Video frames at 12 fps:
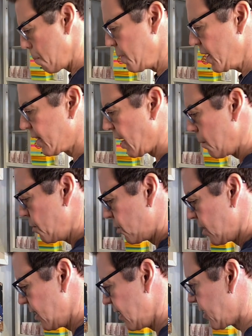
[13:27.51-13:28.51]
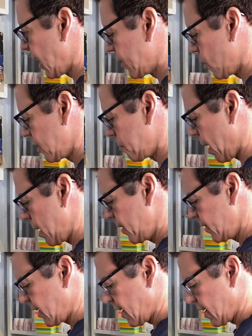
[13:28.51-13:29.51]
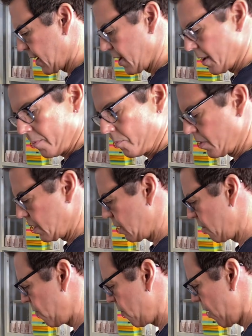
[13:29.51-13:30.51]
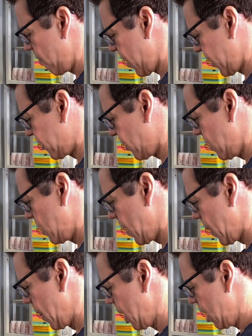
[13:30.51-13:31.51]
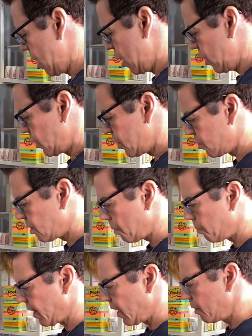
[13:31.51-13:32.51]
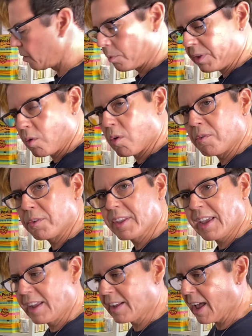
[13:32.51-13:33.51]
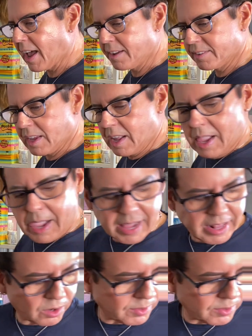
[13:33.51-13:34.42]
being that I'm using this uh, transparent uh, vessel I'm just gonna play with the ruffles again guys and I'm